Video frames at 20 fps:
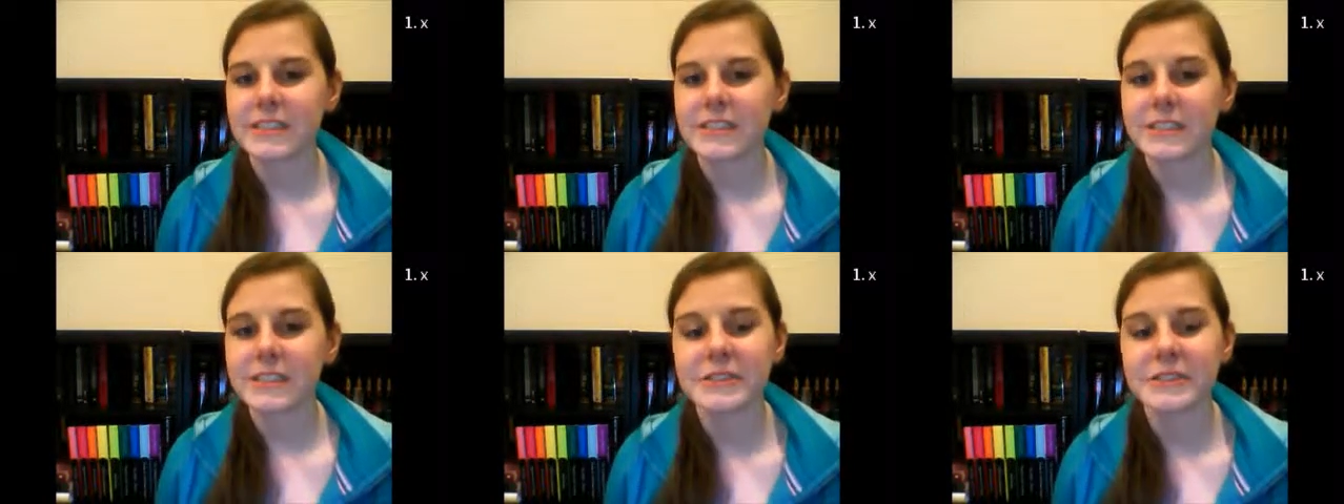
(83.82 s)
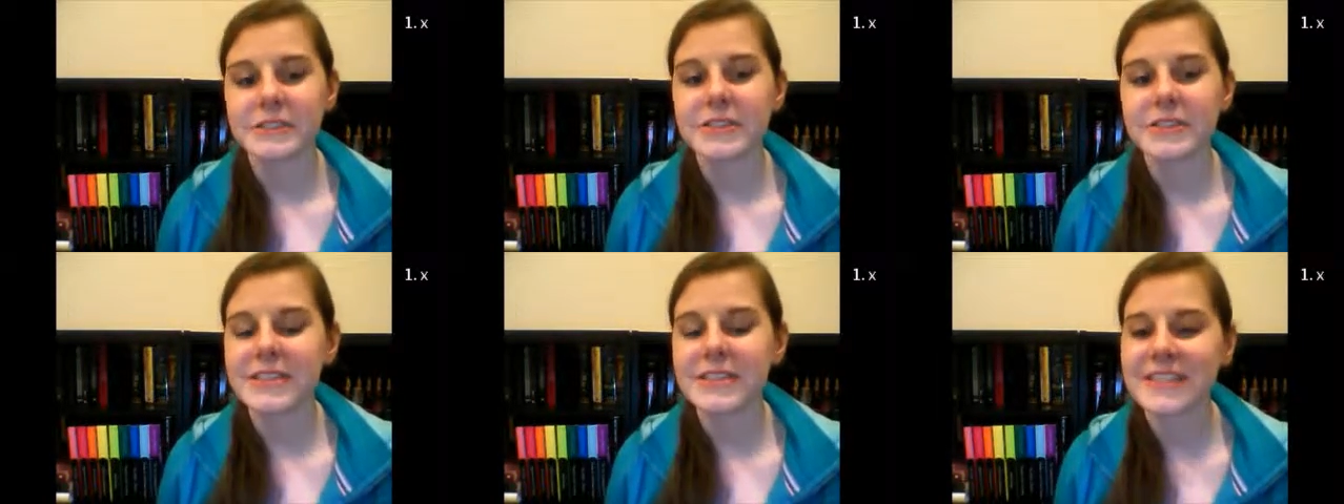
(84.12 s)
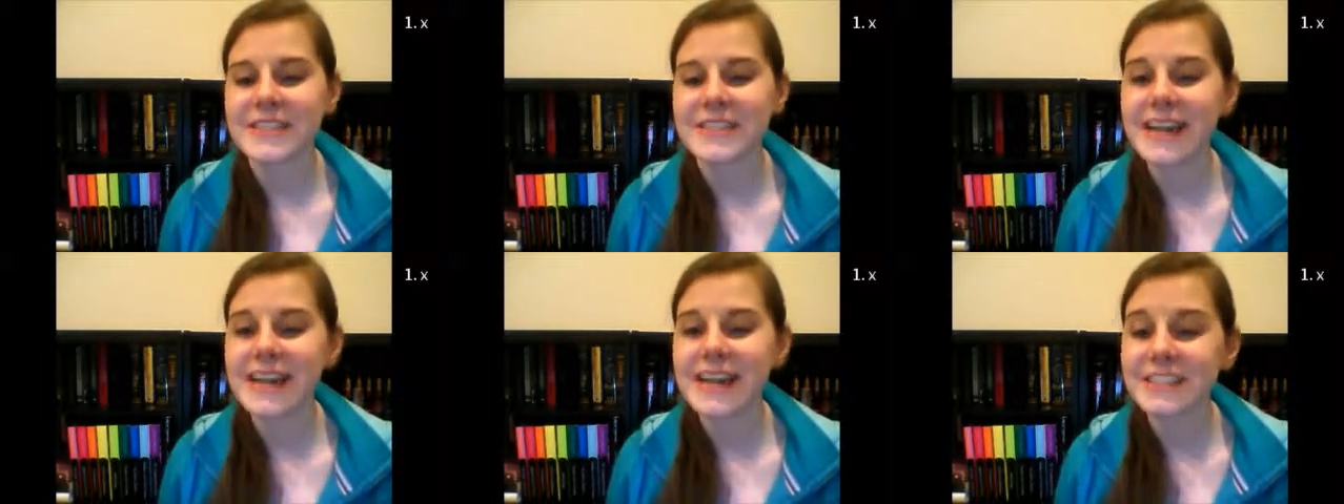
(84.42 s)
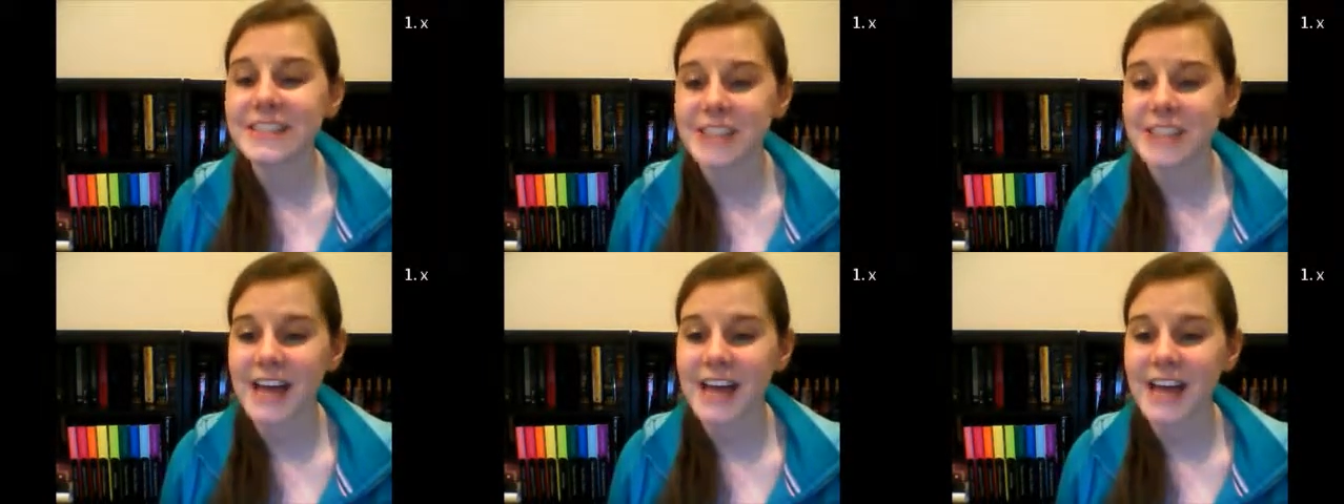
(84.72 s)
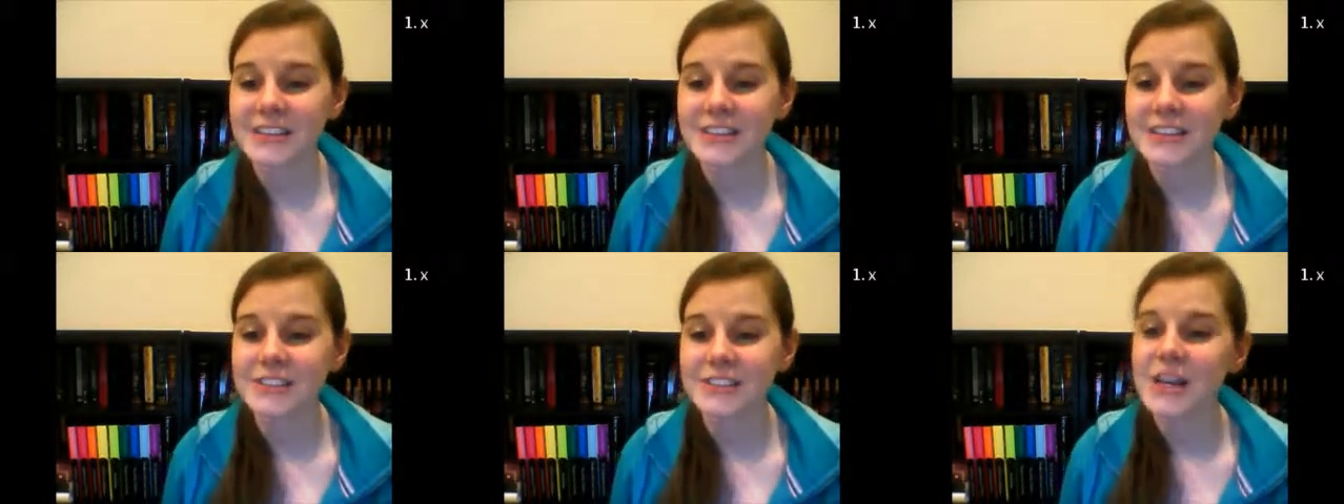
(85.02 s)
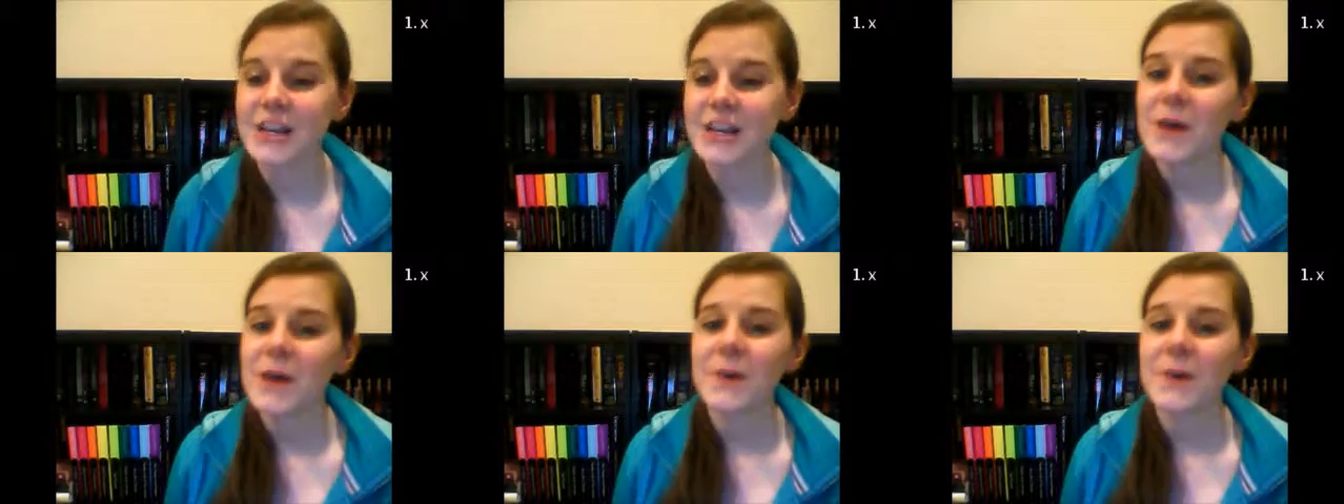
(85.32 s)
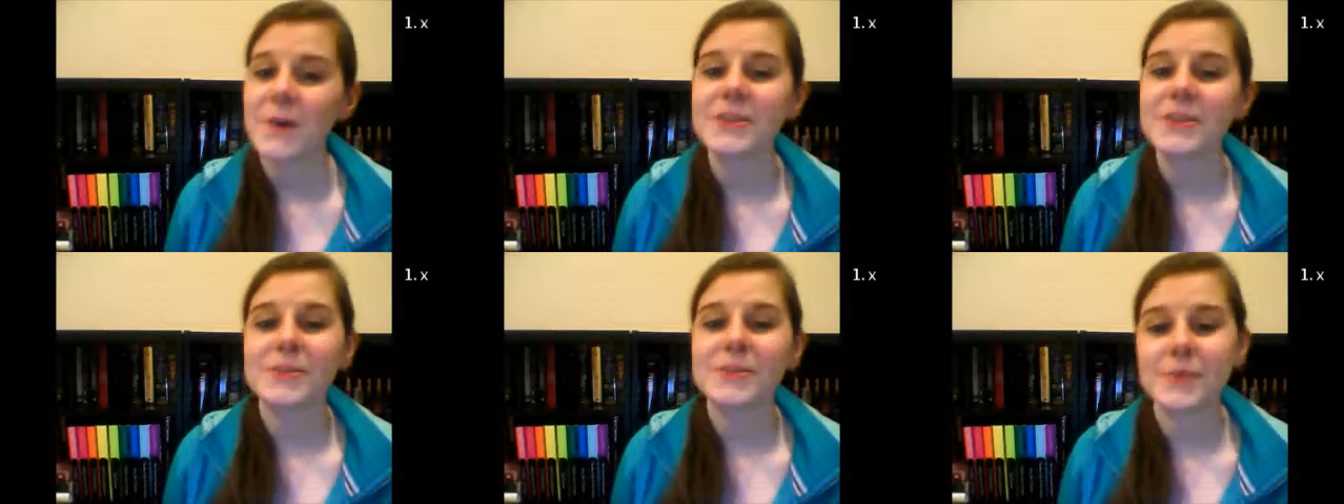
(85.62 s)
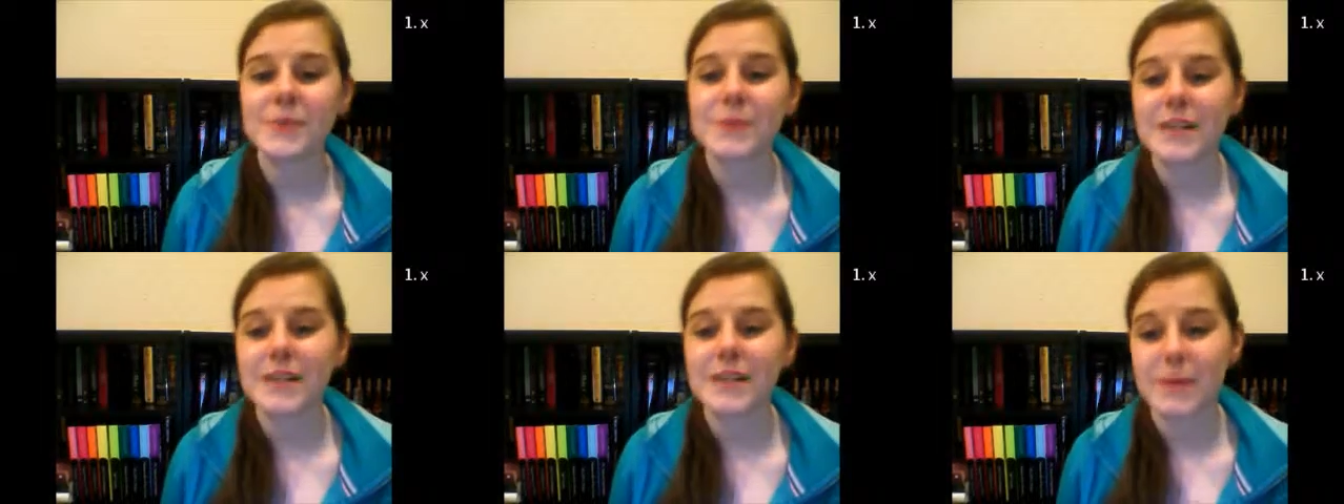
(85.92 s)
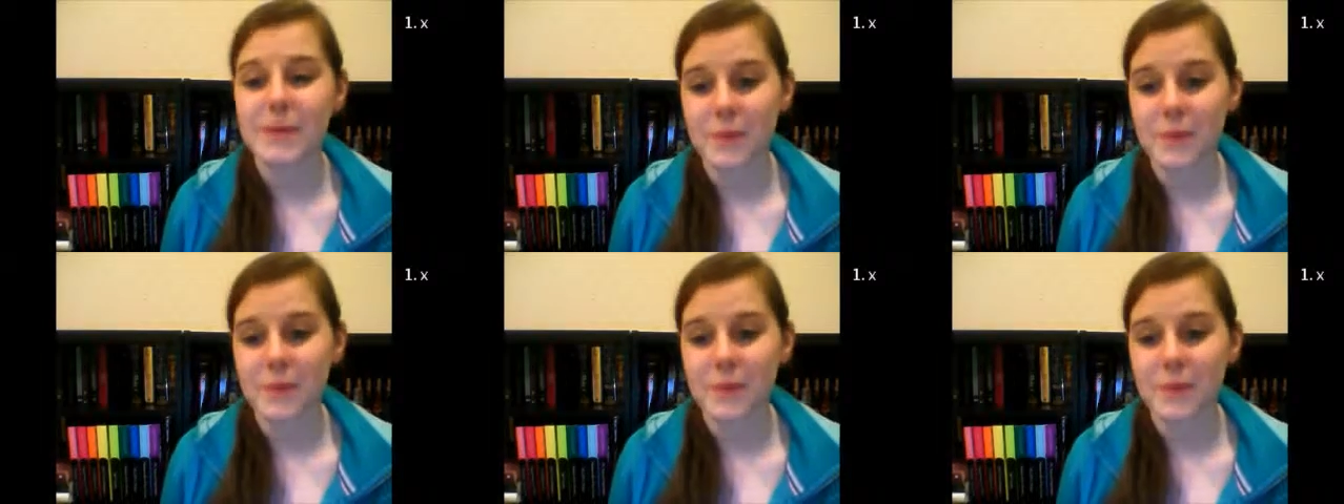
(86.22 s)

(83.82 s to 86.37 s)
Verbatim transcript: So the second challenge was to read a